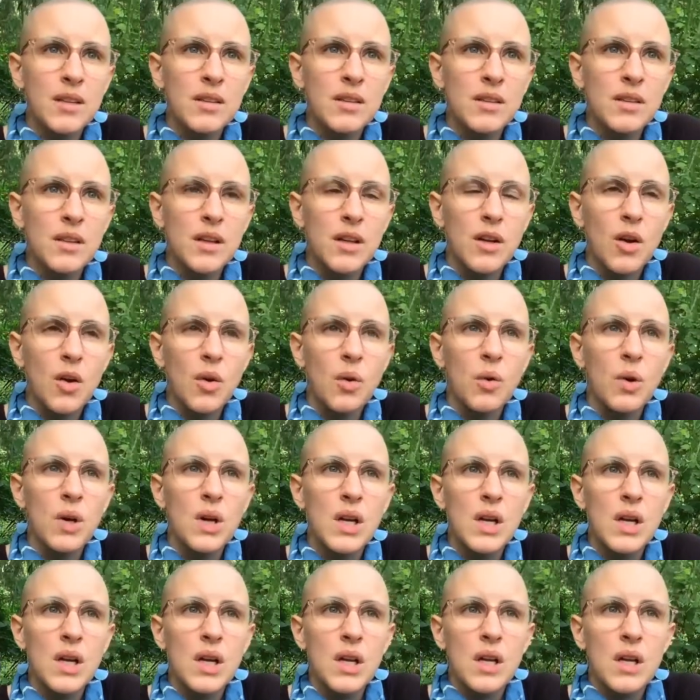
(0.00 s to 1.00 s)
you know,
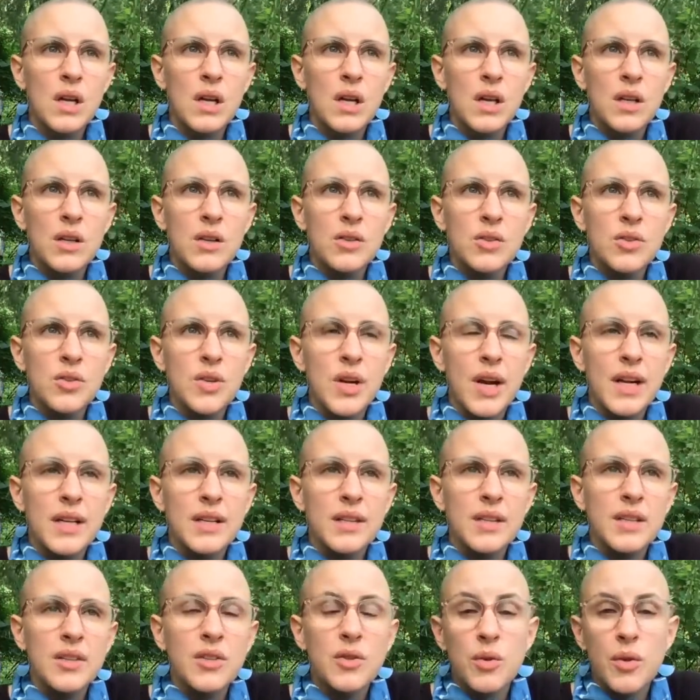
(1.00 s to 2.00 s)
trying
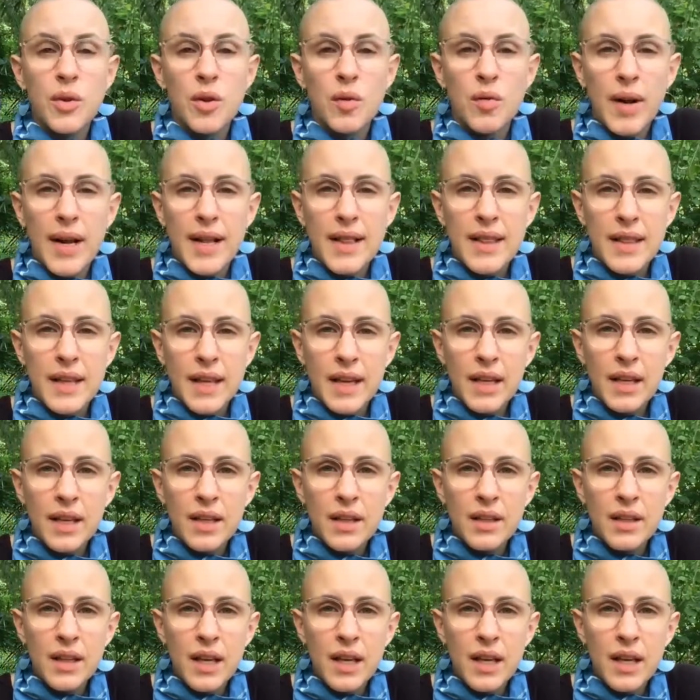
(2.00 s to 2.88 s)
to do the right thing.